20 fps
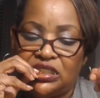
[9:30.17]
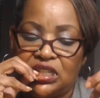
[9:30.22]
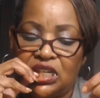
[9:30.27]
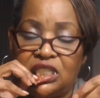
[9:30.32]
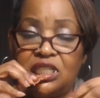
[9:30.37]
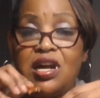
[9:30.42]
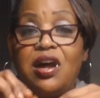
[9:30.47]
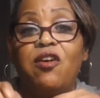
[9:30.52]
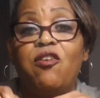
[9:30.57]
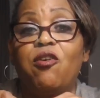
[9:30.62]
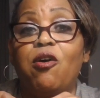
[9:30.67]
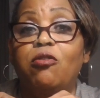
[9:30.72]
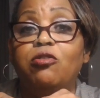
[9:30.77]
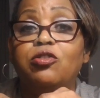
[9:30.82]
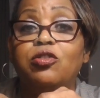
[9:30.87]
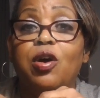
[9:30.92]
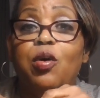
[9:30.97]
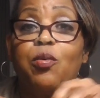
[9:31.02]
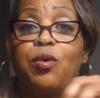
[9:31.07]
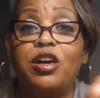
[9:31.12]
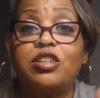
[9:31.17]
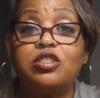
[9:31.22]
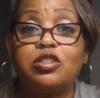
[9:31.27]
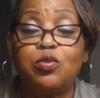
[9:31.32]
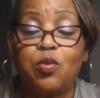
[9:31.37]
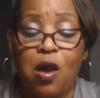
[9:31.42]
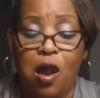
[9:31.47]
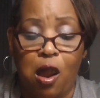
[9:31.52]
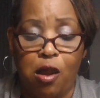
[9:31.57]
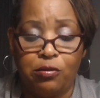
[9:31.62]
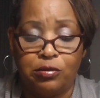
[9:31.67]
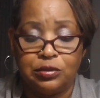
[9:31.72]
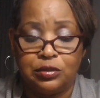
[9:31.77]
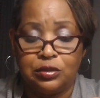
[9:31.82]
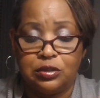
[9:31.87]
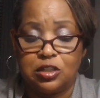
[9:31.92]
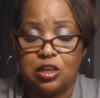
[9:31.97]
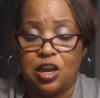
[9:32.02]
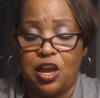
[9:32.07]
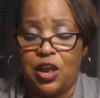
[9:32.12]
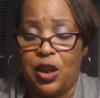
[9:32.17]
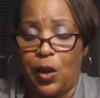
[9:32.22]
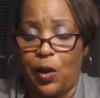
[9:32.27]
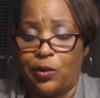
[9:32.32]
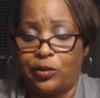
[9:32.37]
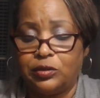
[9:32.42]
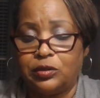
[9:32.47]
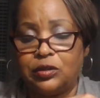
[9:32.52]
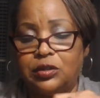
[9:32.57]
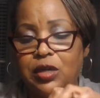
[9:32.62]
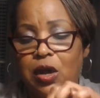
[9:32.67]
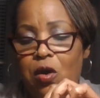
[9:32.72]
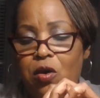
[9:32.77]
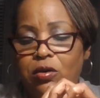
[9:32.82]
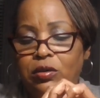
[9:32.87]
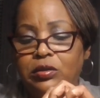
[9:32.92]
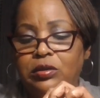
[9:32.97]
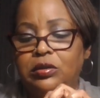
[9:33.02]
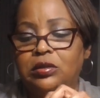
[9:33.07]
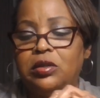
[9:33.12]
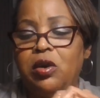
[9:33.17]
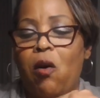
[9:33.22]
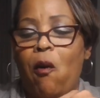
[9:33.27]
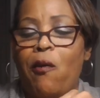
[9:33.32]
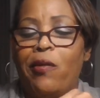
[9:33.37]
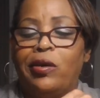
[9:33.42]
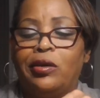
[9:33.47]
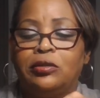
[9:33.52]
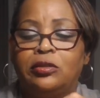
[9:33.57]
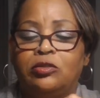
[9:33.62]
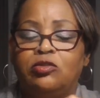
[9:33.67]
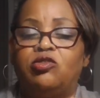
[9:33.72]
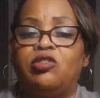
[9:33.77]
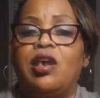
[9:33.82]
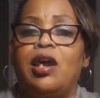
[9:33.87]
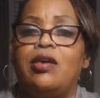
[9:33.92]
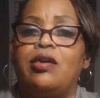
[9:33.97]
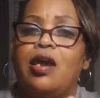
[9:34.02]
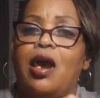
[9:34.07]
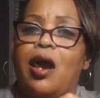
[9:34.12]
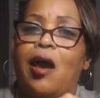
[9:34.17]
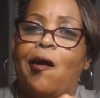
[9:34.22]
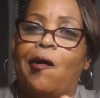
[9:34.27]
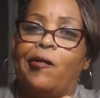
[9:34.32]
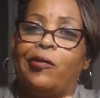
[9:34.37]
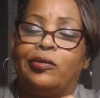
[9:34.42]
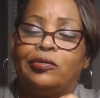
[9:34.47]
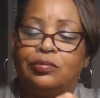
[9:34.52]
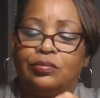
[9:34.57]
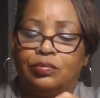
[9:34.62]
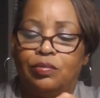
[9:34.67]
And I didn't go to a restaurant to get it. Now, y'all.